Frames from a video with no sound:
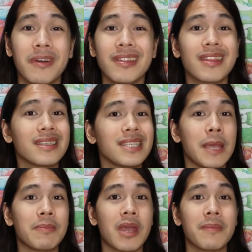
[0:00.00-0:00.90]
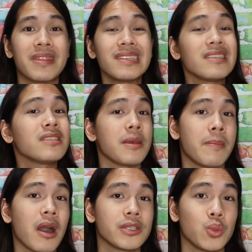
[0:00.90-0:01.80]
but at the same time, this is a
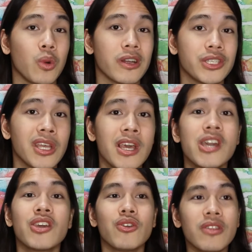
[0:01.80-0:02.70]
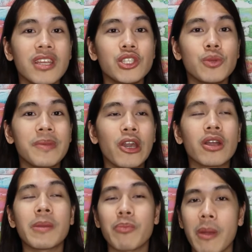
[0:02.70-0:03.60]
must watch. You need to be
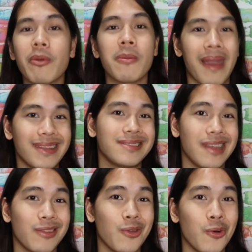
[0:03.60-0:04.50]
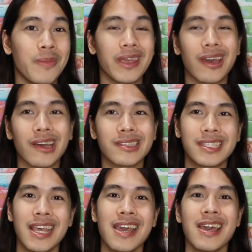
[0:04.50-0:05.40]
on the proper mindset though,
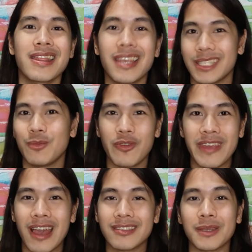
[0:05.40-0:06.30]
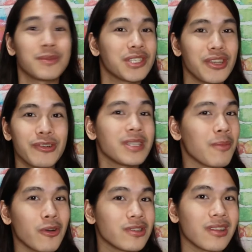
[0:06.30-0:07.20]
because this movie has some serious
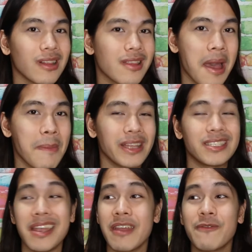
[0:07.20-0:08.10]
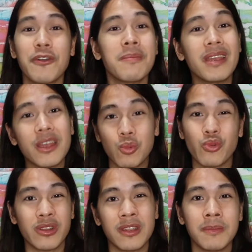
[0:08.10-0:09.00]
emotional damage, and for me it
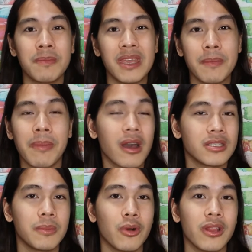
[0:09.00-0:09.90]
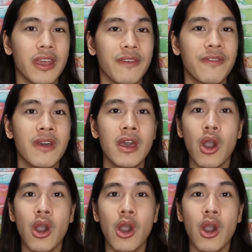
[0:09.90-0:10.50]
wouldn't be possible if